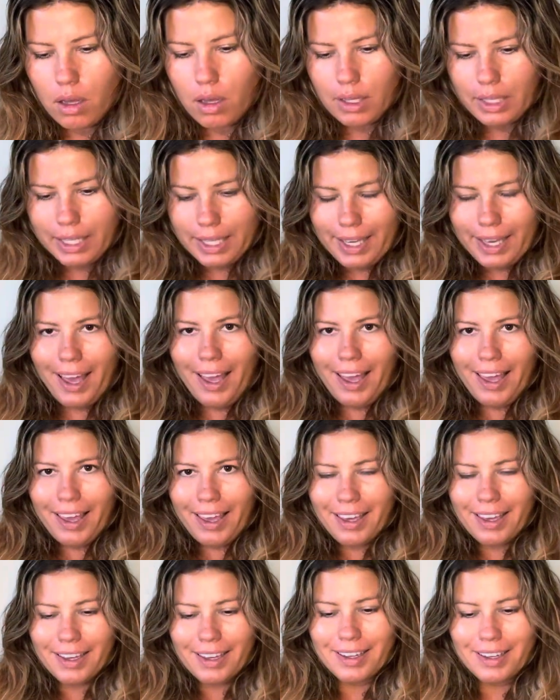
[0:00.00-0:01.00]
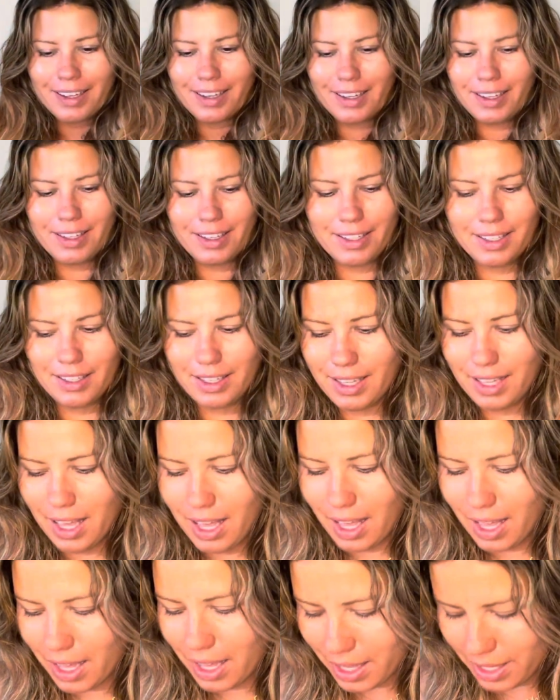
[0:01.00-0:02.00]
Yay!
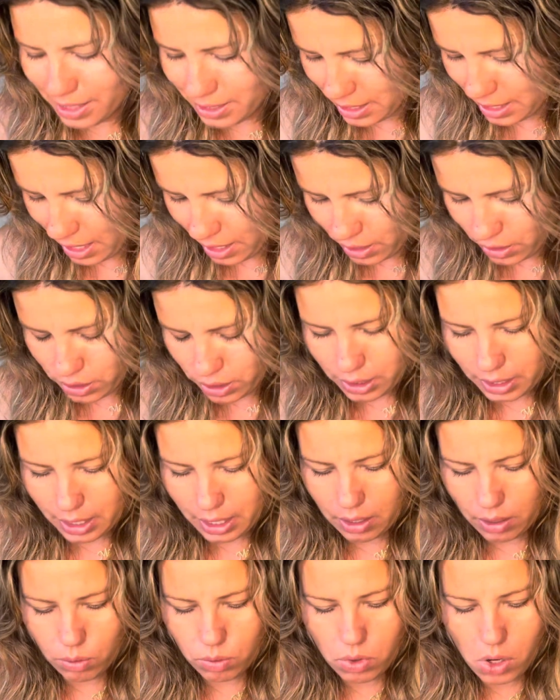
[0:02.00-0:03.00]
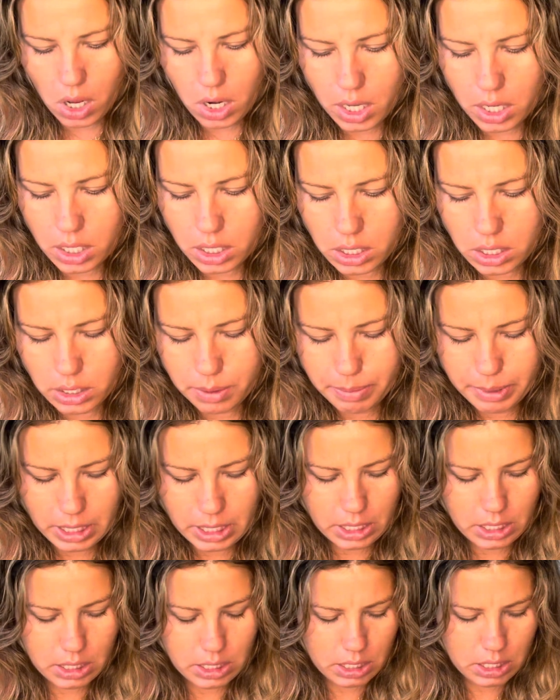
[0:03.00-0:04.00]
It's actually ironic
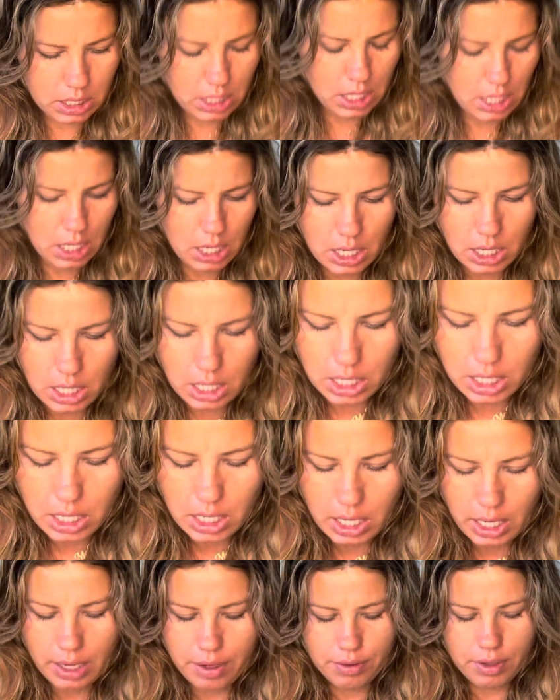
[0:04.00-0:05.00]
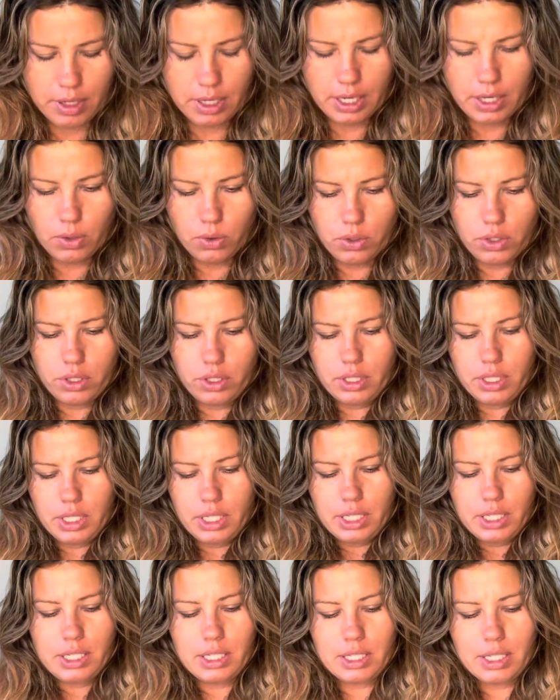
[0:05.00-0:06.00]
because I forgot I ordered
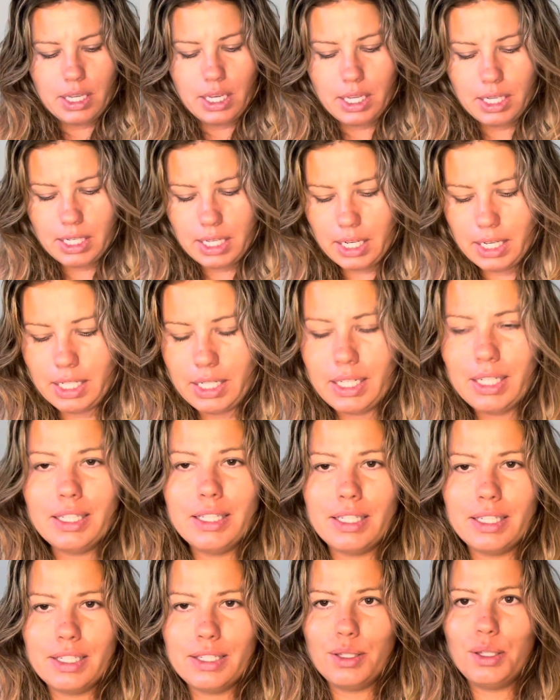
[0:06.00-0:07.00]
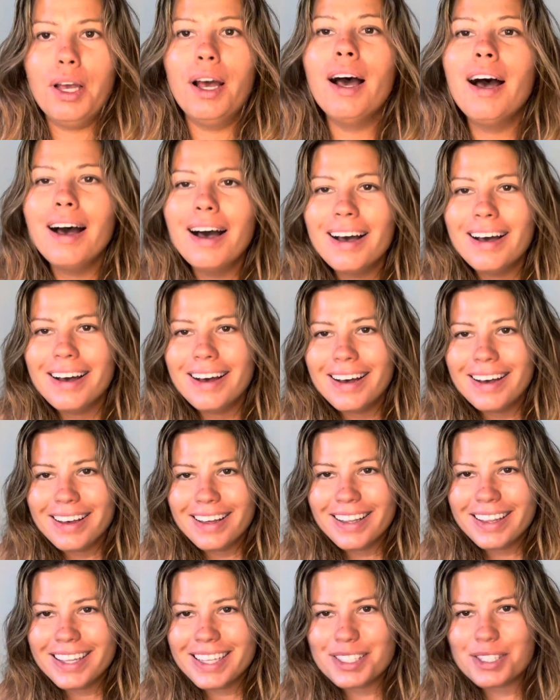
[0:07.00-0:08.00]
these and I needed these.
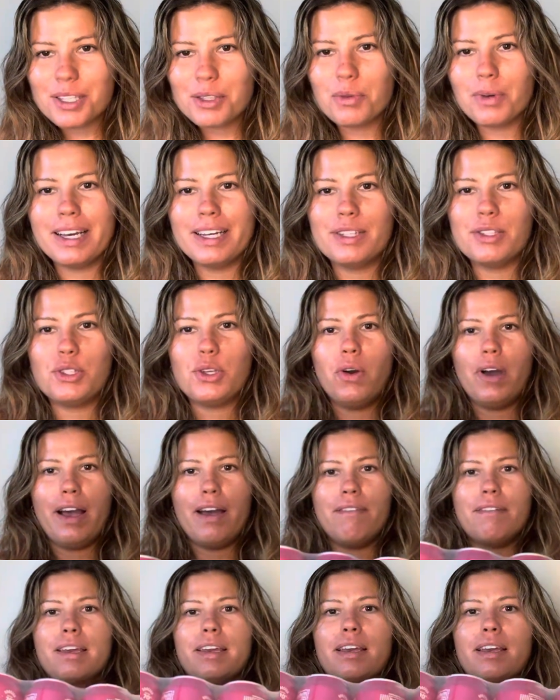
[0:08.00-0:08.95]
This is why it's so heavy,